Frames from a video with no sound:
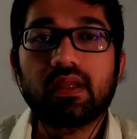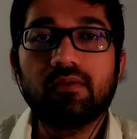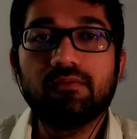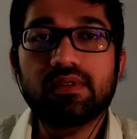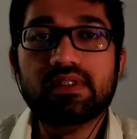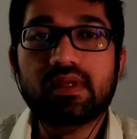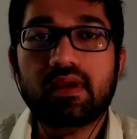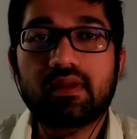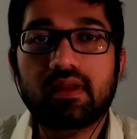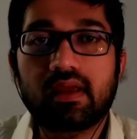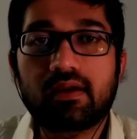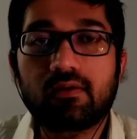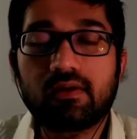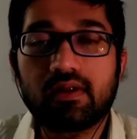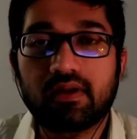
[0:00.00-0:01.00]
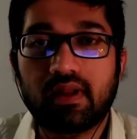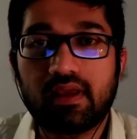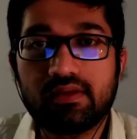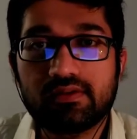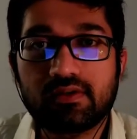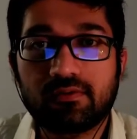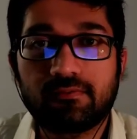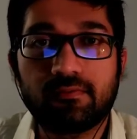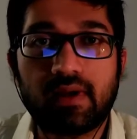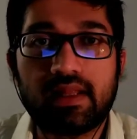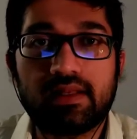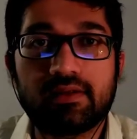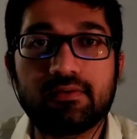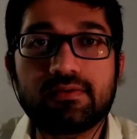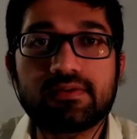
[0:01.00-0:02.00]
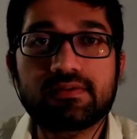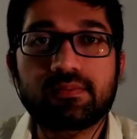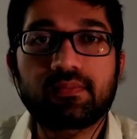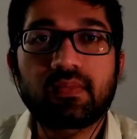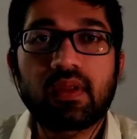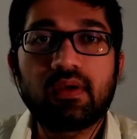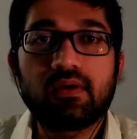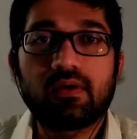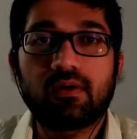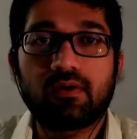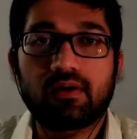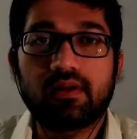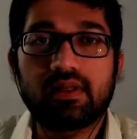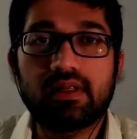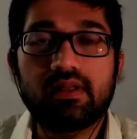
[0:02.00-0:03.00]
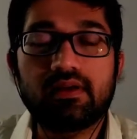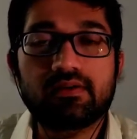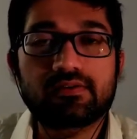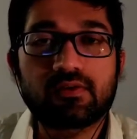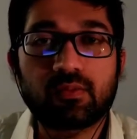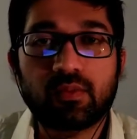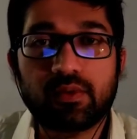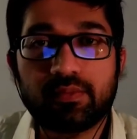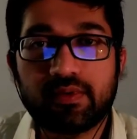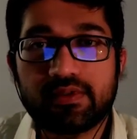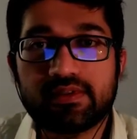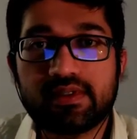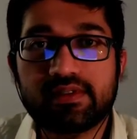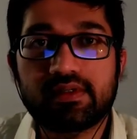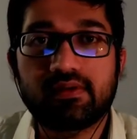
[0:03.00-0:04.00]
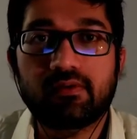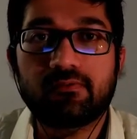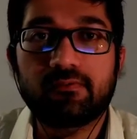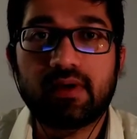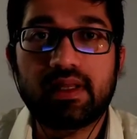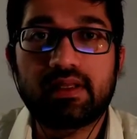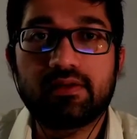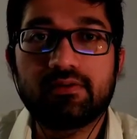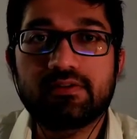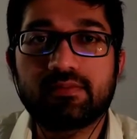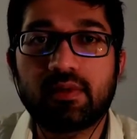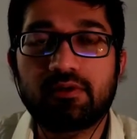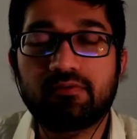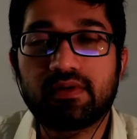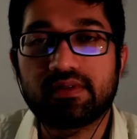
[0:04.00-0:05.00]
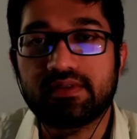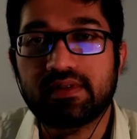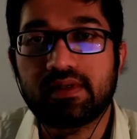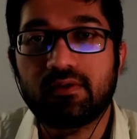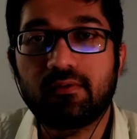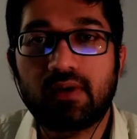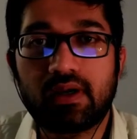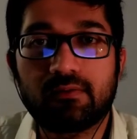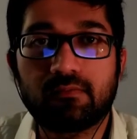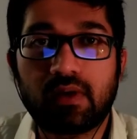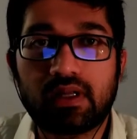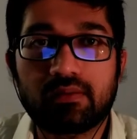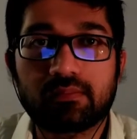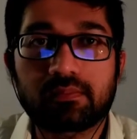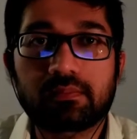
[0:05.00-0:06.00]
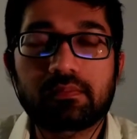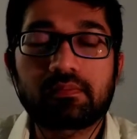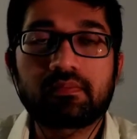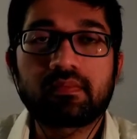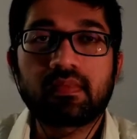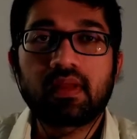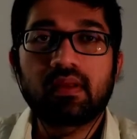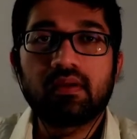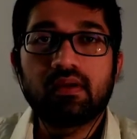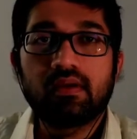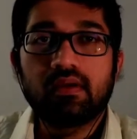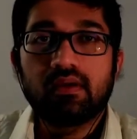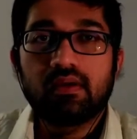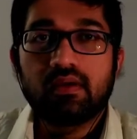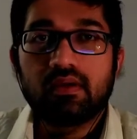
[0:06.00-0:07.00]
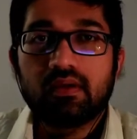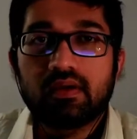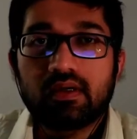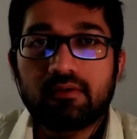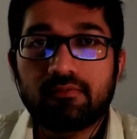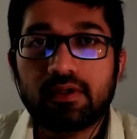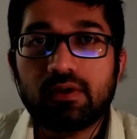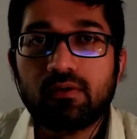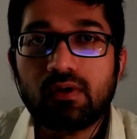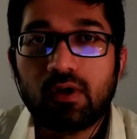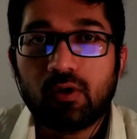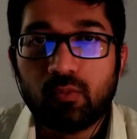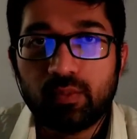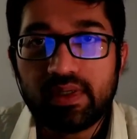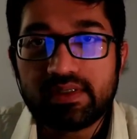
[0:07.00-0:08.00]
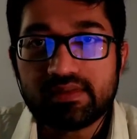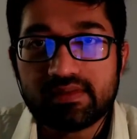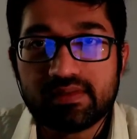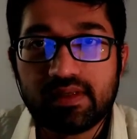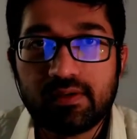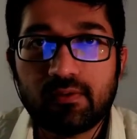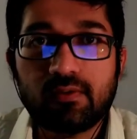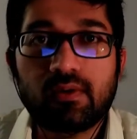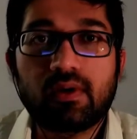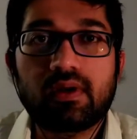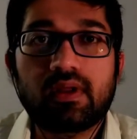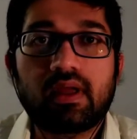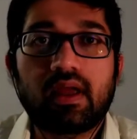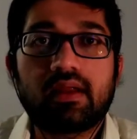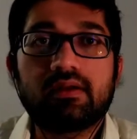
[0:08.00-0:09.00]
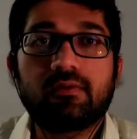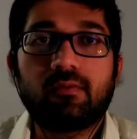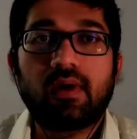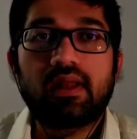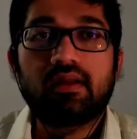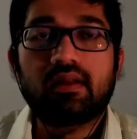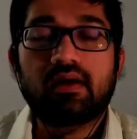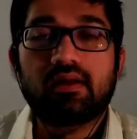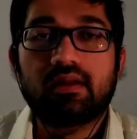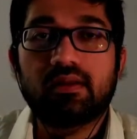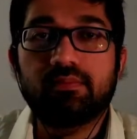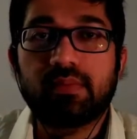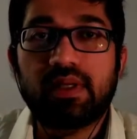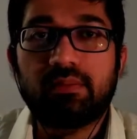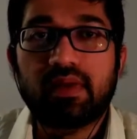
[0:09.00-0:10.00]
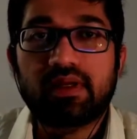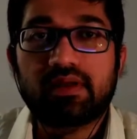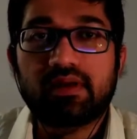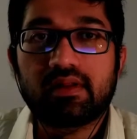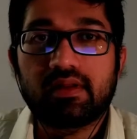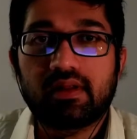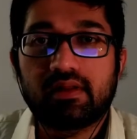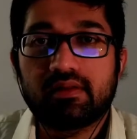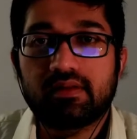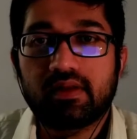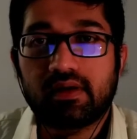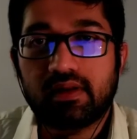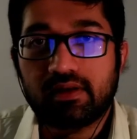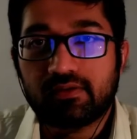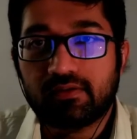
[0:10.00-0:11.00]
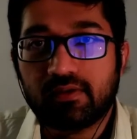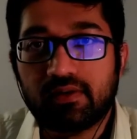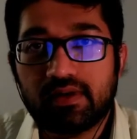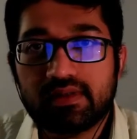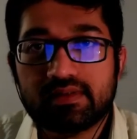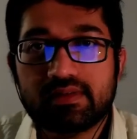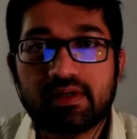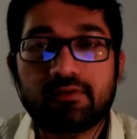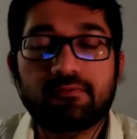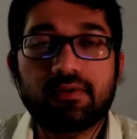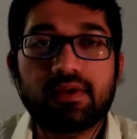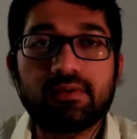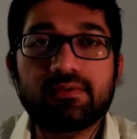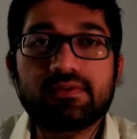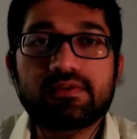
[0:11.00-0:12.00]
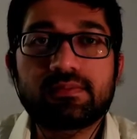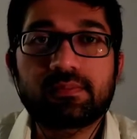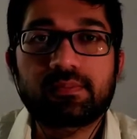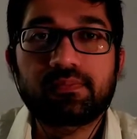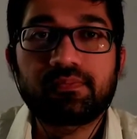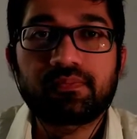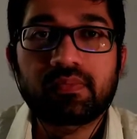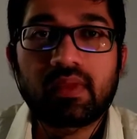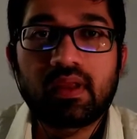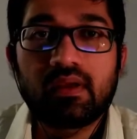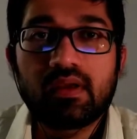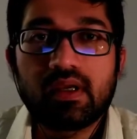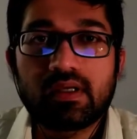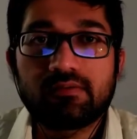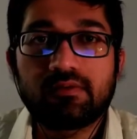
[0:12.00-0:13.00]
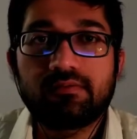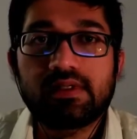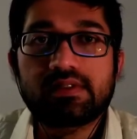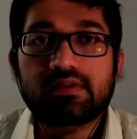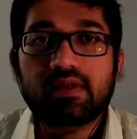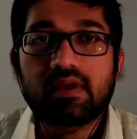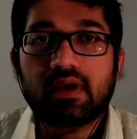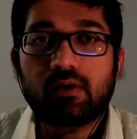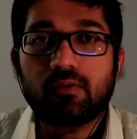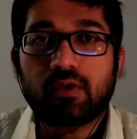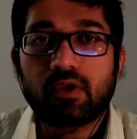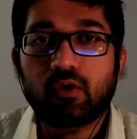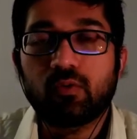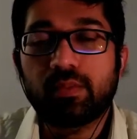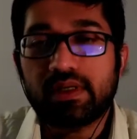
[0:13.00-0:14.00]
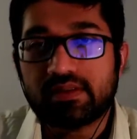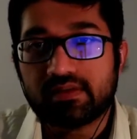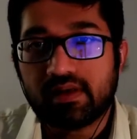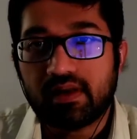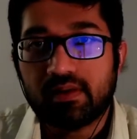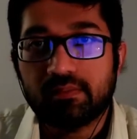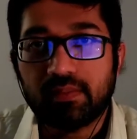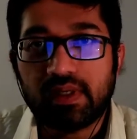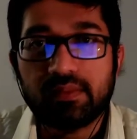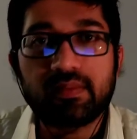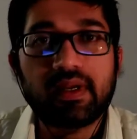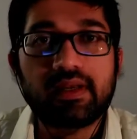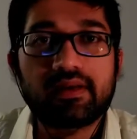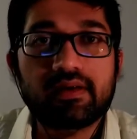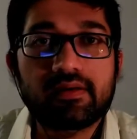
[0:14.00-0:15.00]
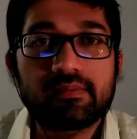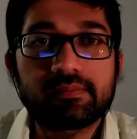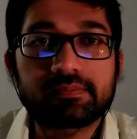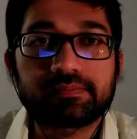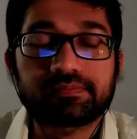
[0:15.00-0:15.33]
which can take on a range of values or a linear superposition of values between 0 and 1. We know how bits 0 and 1 are implemented in the electronics that we use. We will see how qubits are implemented.